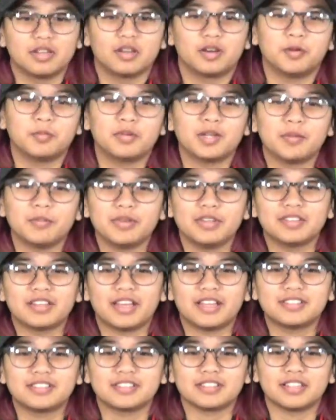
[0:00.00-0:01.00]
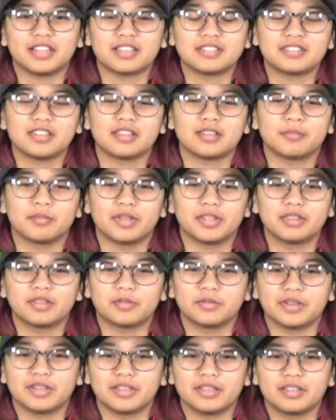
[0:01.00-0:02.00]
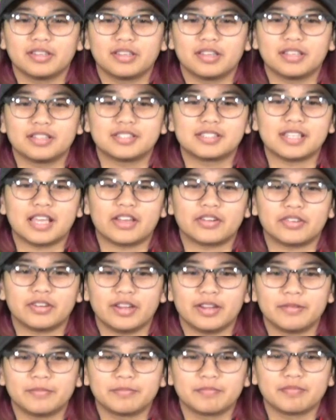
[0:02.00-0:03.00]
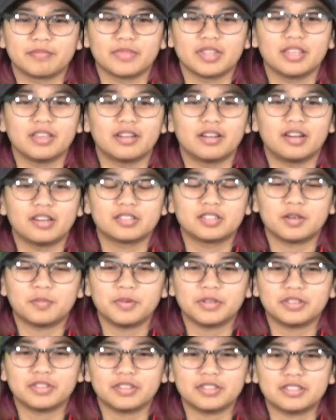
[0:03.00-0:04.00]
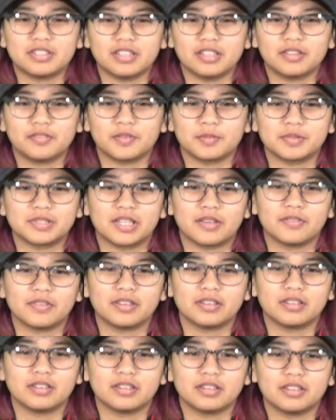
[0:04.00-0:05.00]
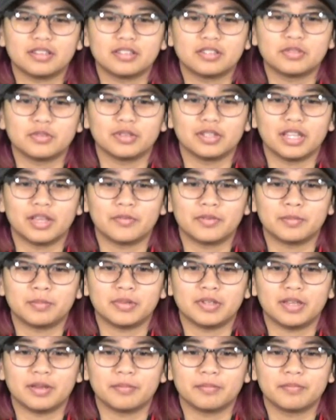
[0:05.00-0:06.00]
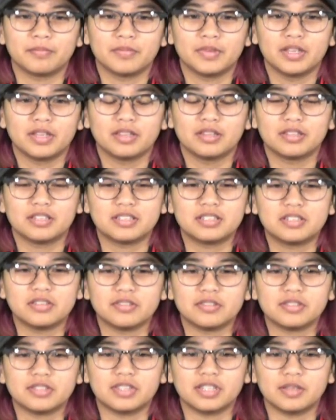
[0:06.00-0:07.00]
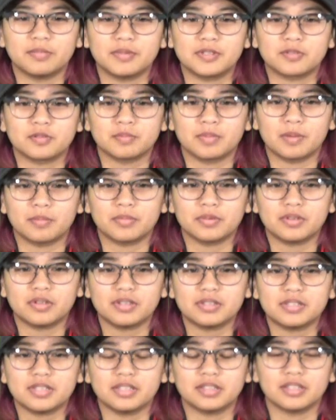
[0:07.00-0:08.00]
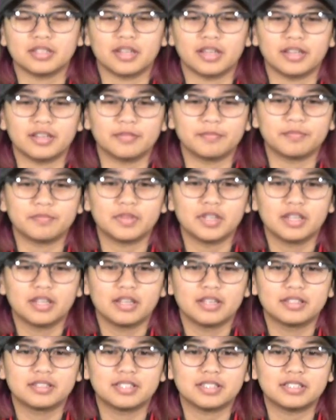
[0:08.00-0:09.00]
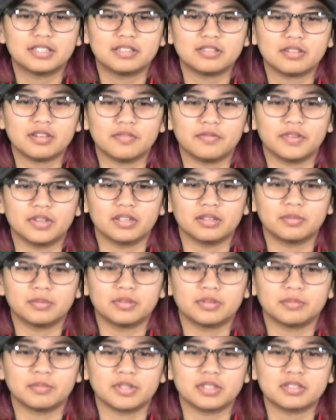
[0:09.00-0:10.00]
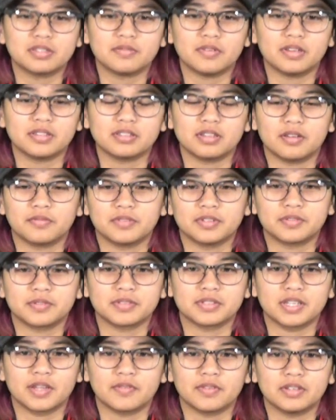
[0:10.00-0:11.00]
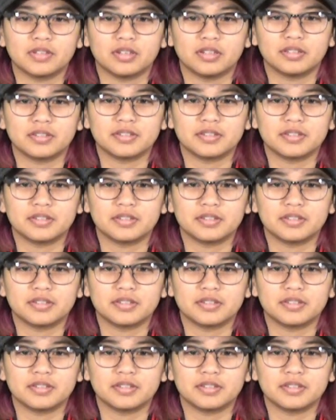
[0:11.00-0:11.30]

Homecoming dance is less than a month away. It's Saturday, October 13th from 7 to 11 p.m. This year's theme is Remember Us in the Night. Tickets are available in Mishivad's office for $7.